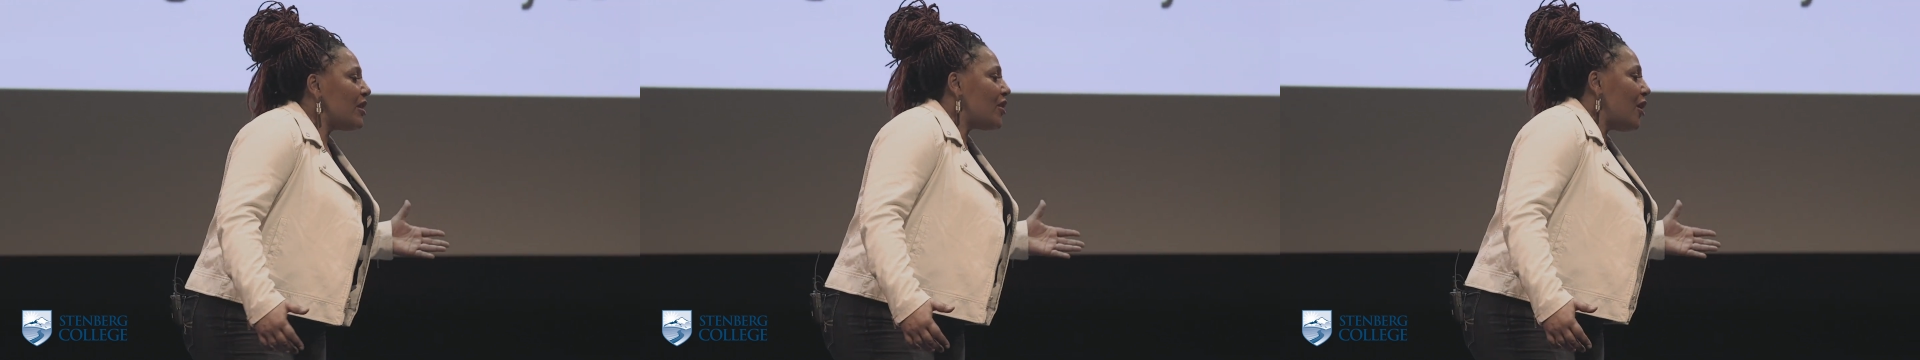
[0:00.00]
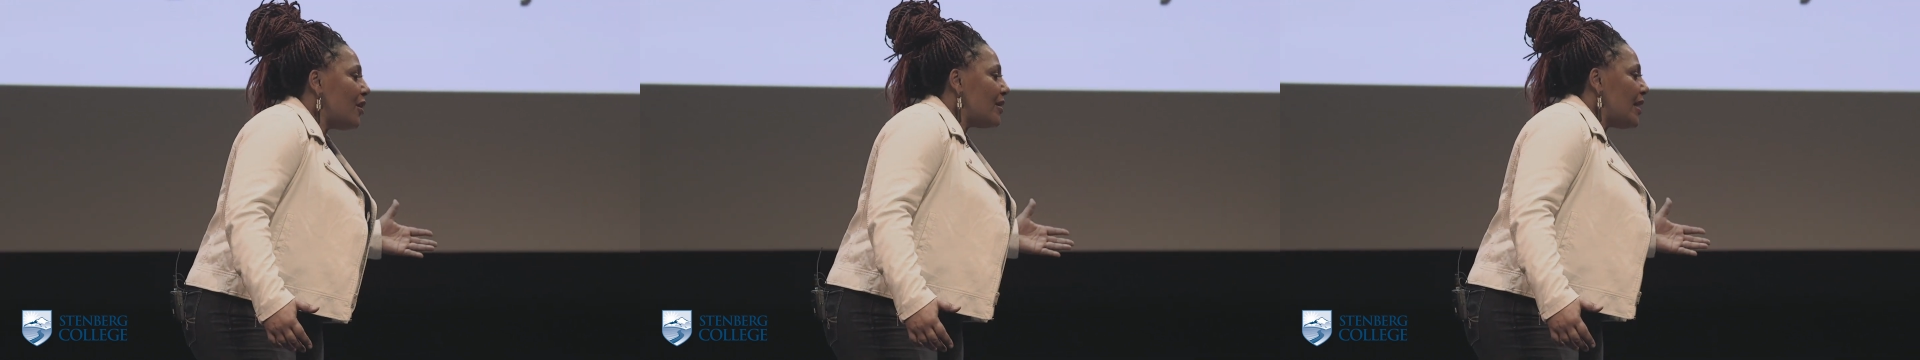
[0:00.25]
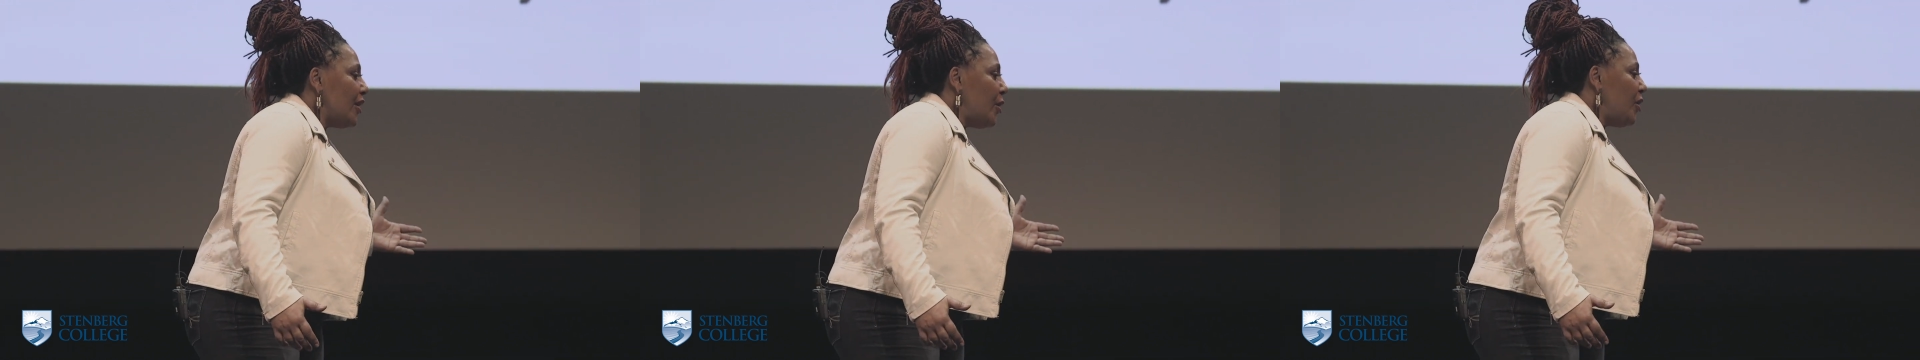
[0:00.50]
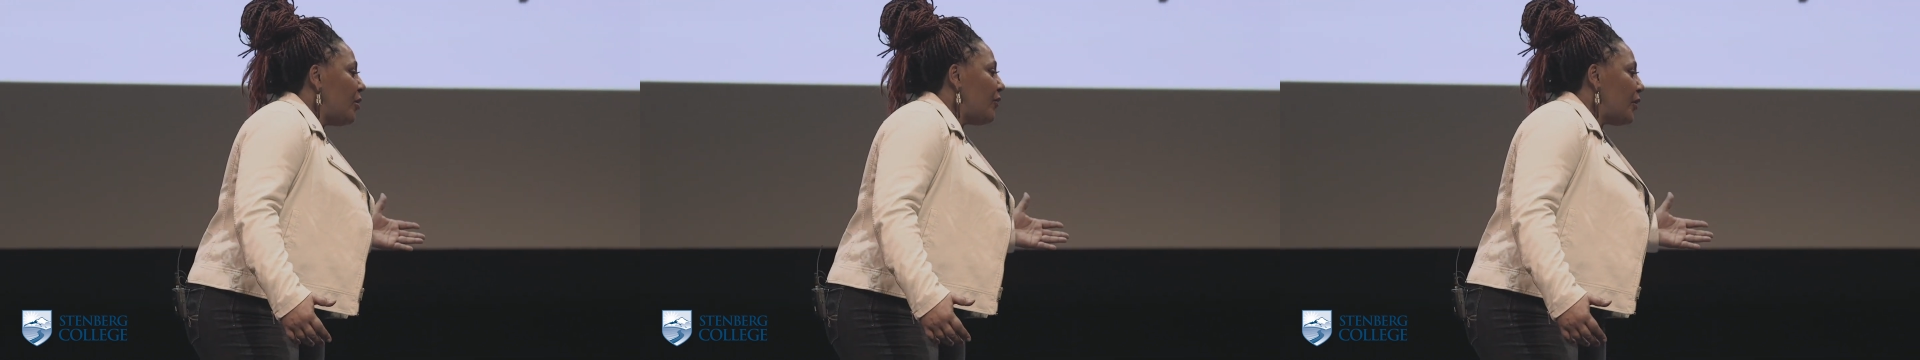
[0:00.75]
assaults at
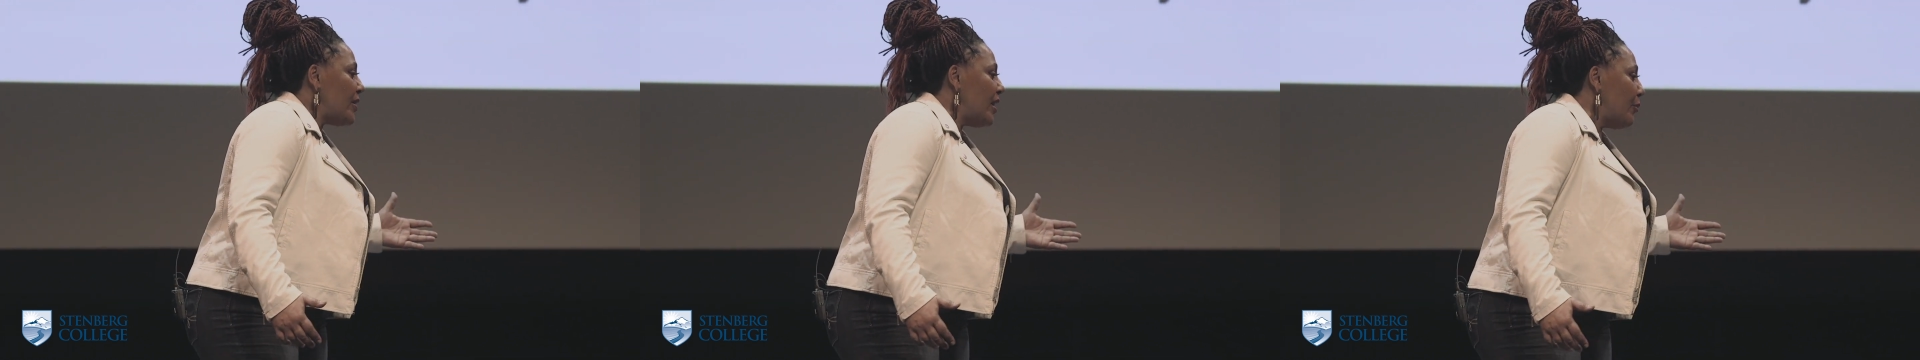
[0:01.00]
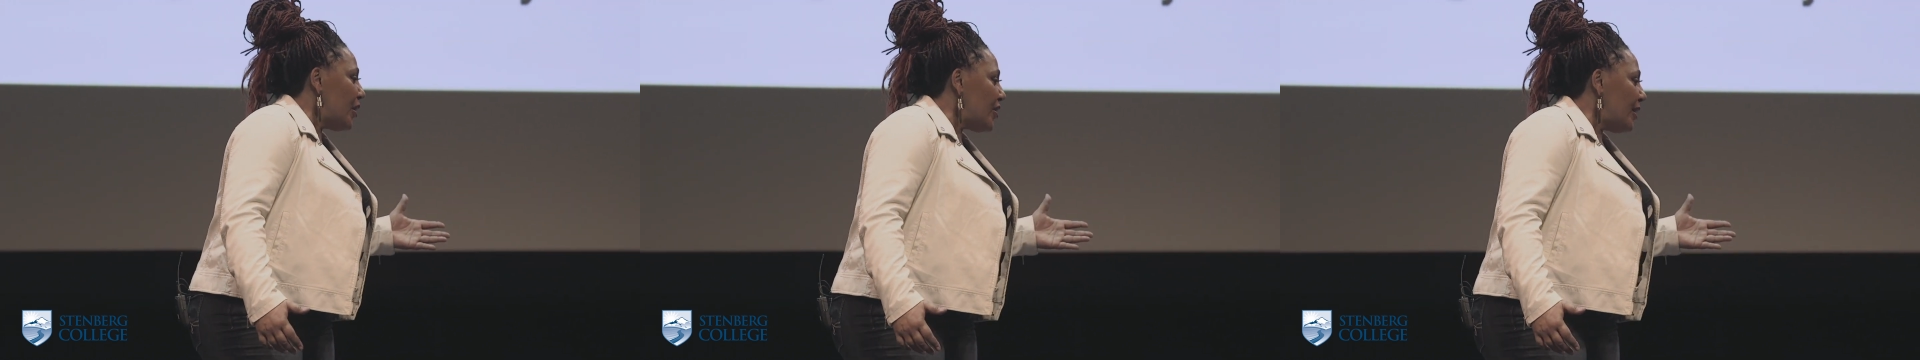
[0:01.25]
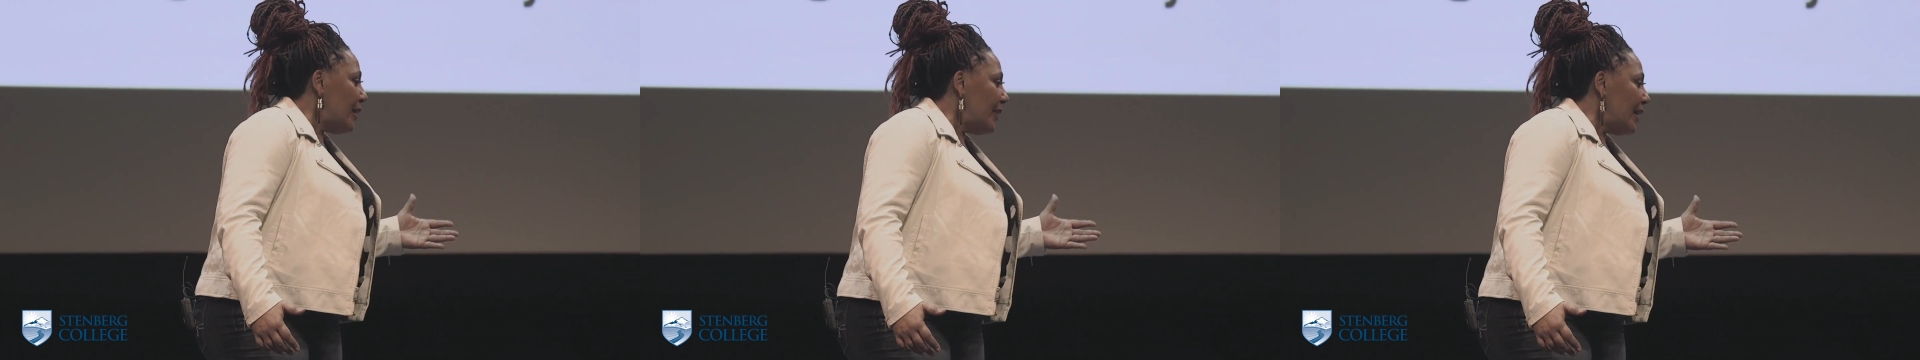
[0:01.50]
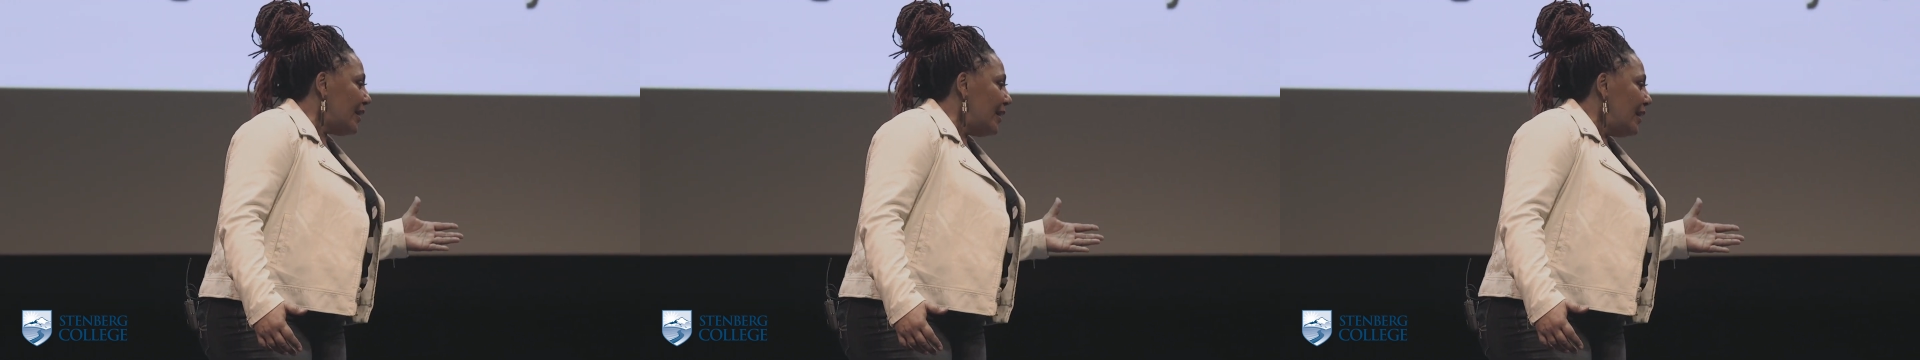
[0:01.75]
University of British
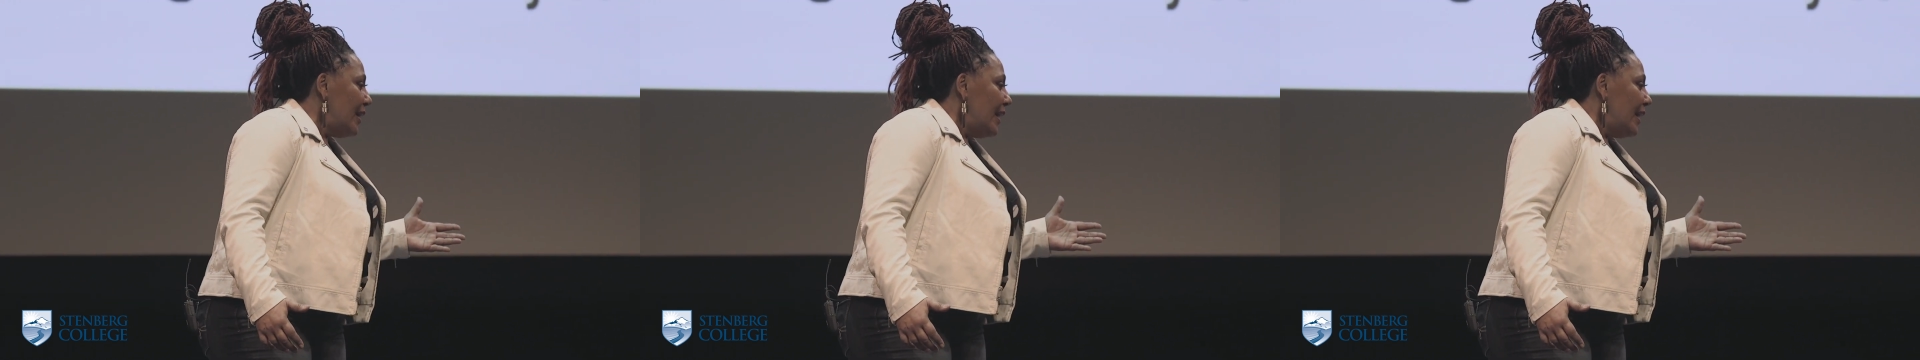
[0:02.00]
Columbia.